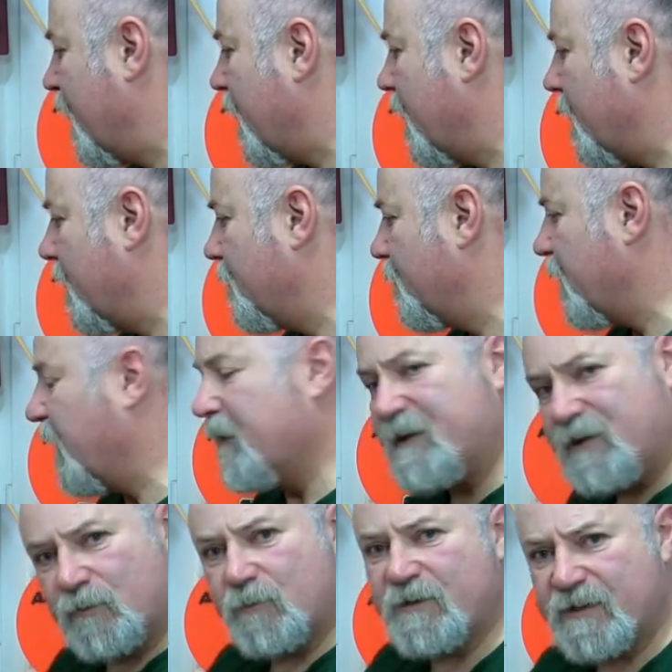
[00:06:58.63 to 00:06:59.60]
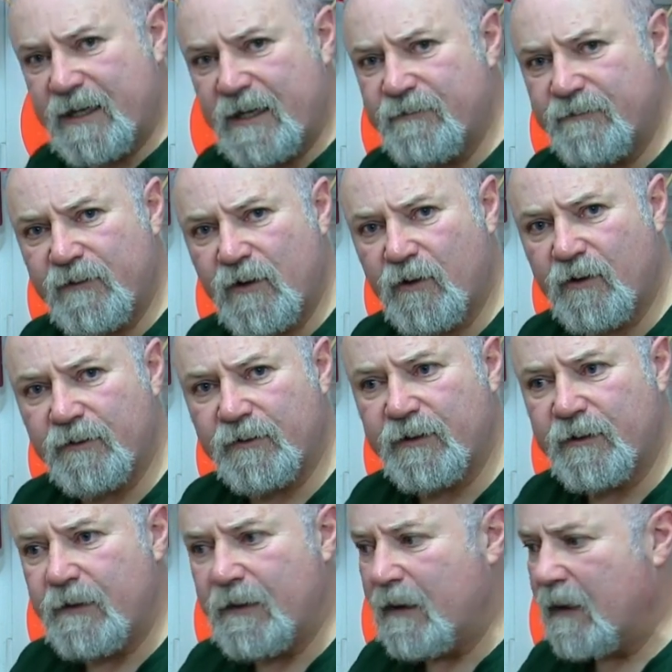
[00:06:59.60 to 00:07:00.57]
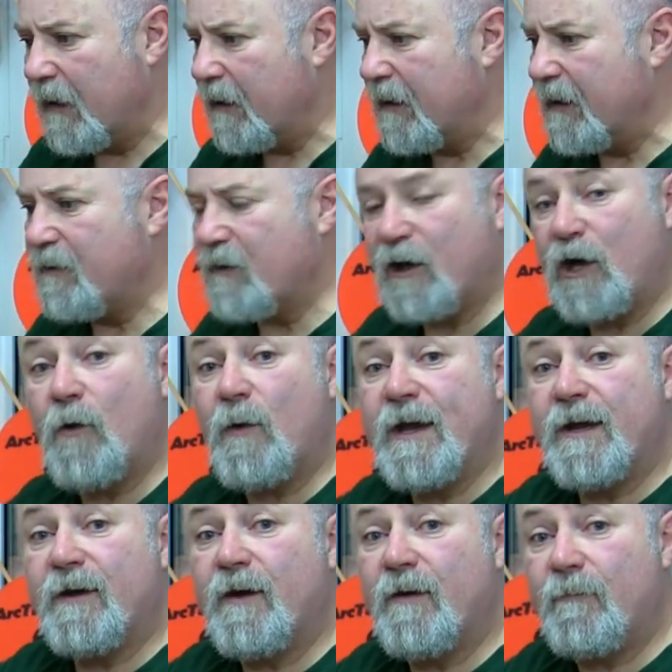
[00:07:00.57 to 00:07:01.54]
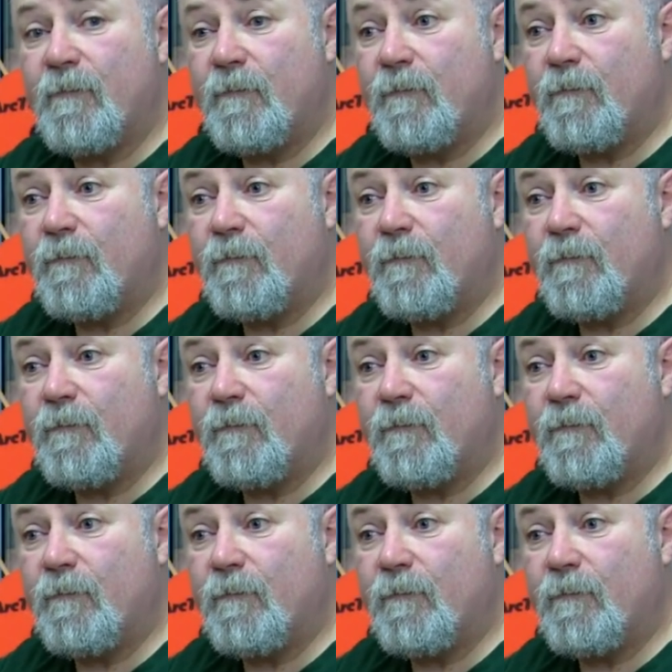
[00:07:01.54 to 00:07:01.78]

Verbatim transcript: Um, and this will safeguard either going